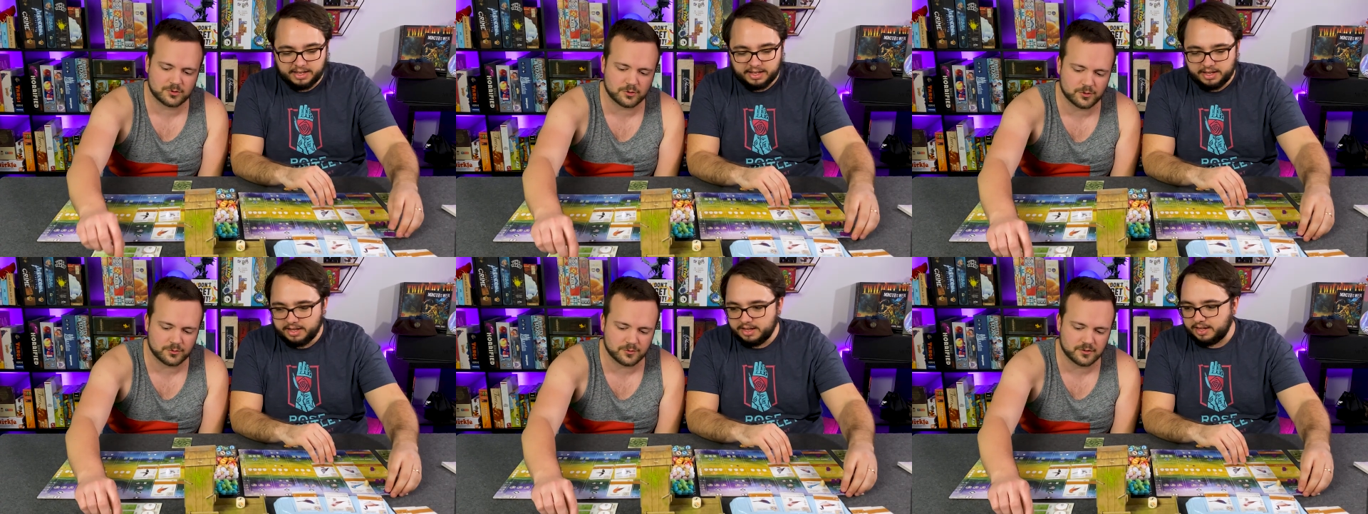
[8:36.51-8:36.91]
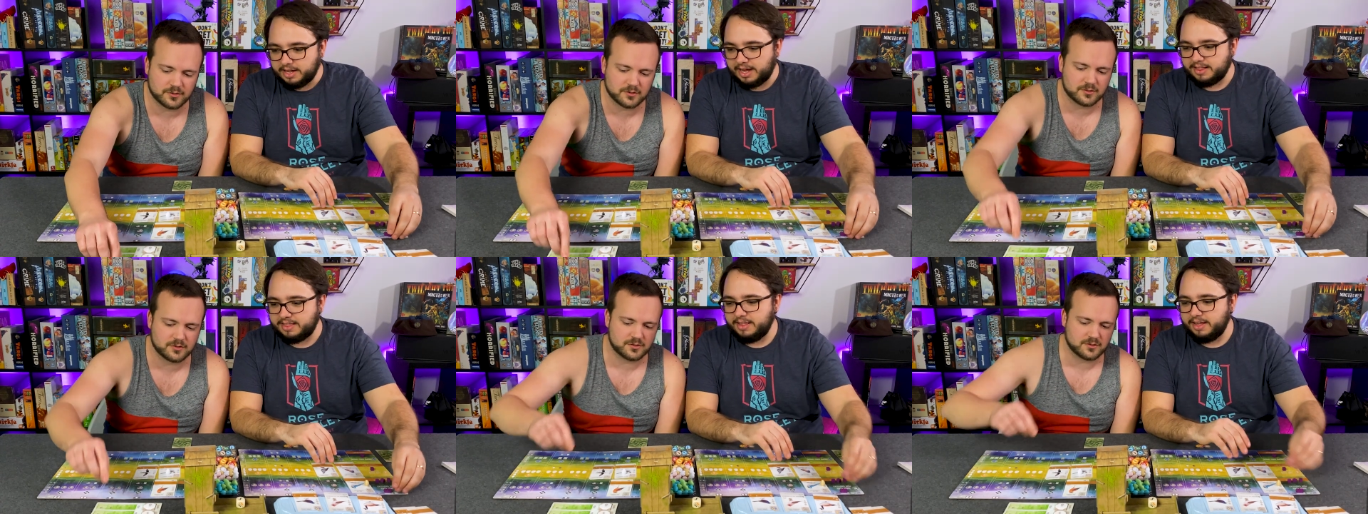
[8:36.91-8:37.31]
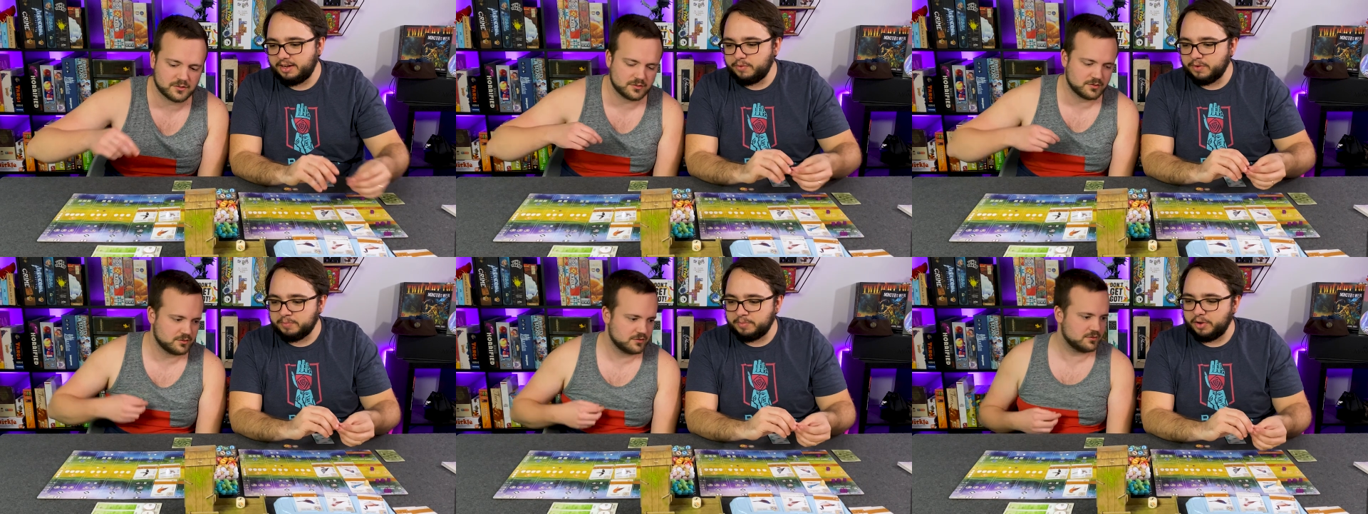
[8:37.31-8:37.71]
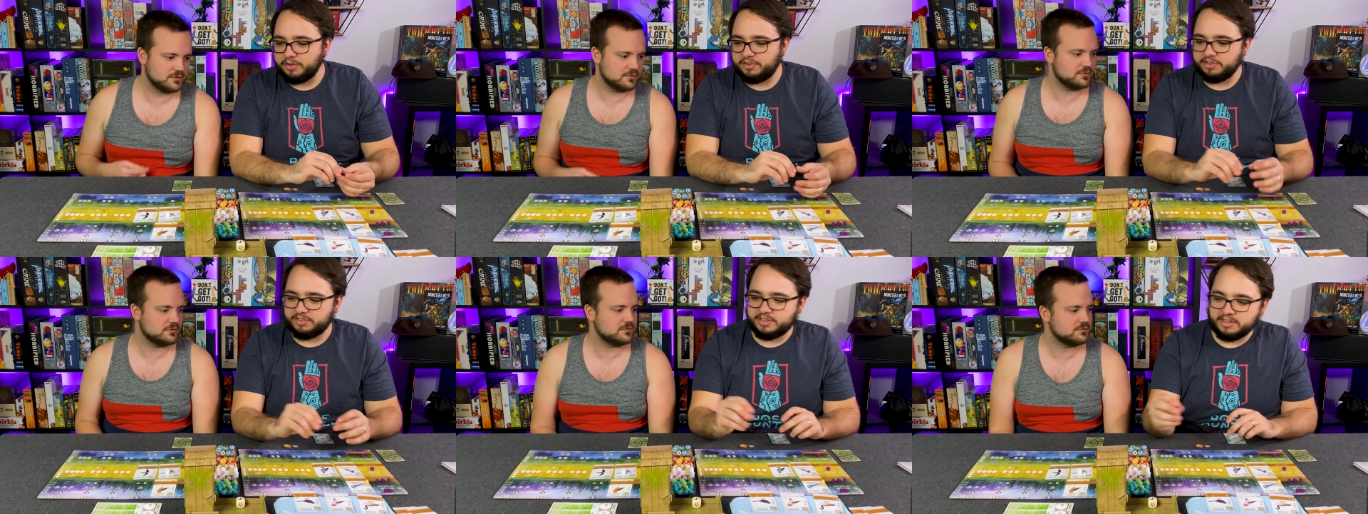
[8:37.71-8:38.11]
Speaker 1: So I think we're
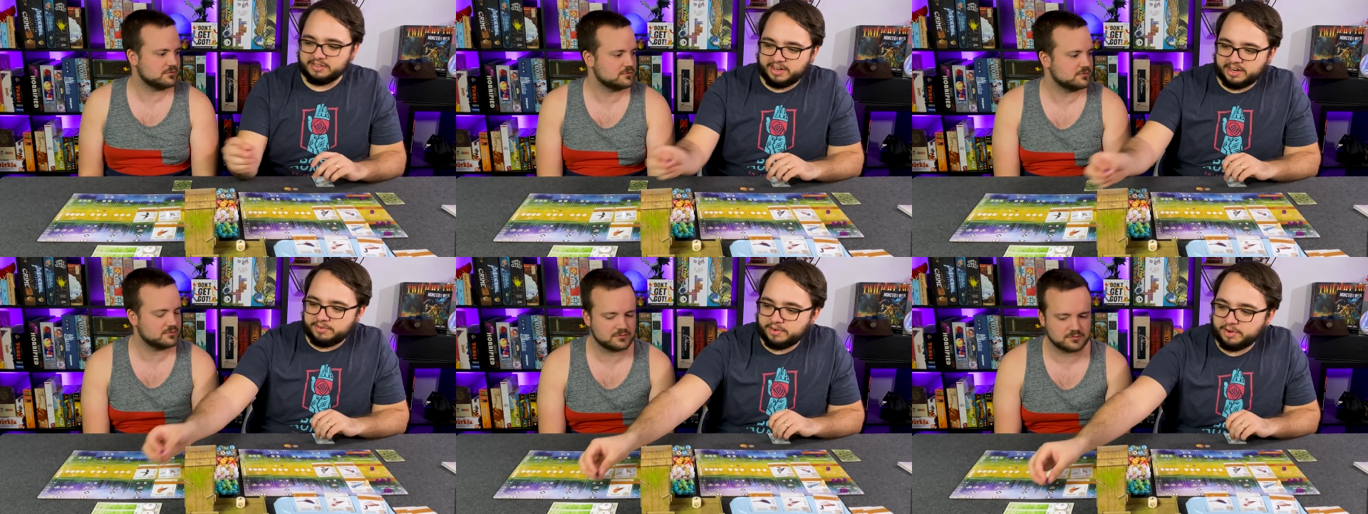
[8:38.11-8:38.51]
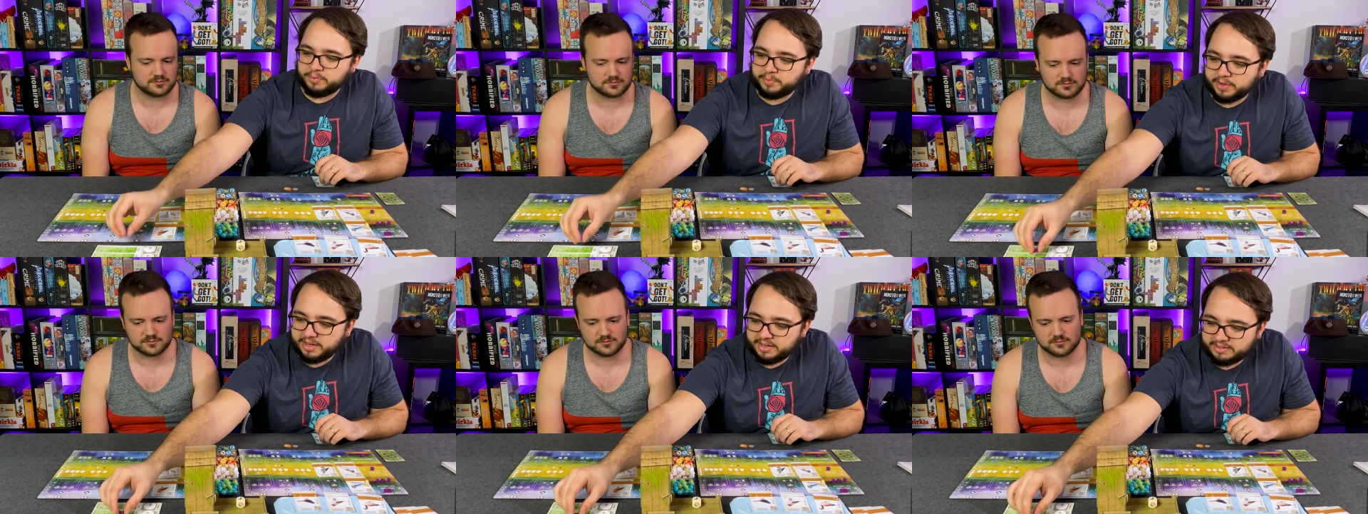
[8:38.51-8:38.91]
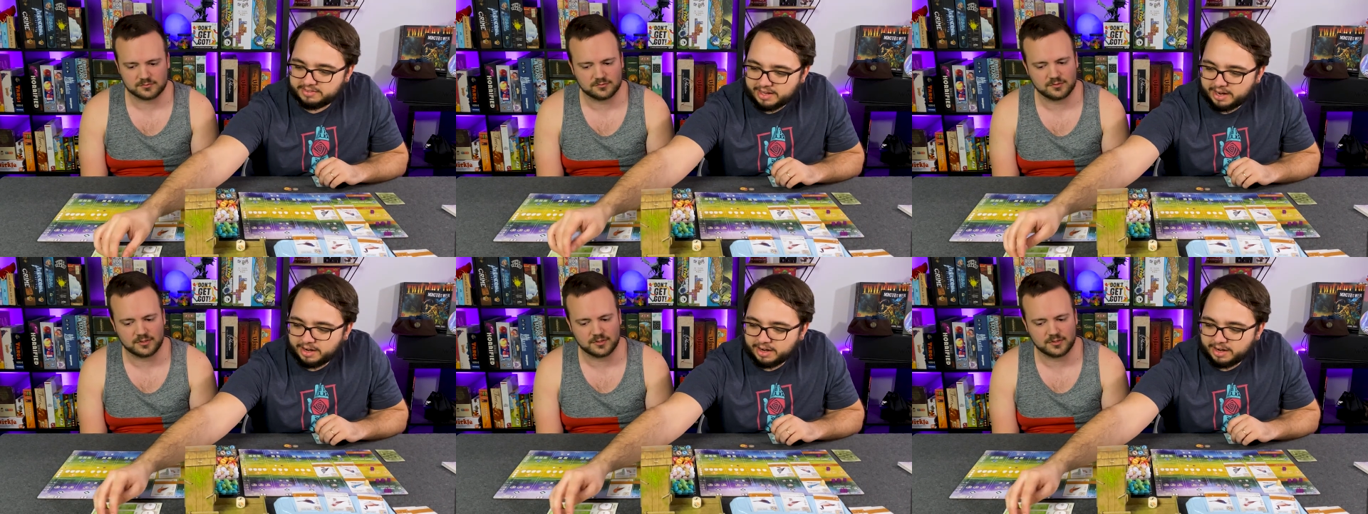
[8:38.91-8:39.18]
both just gonna take first place.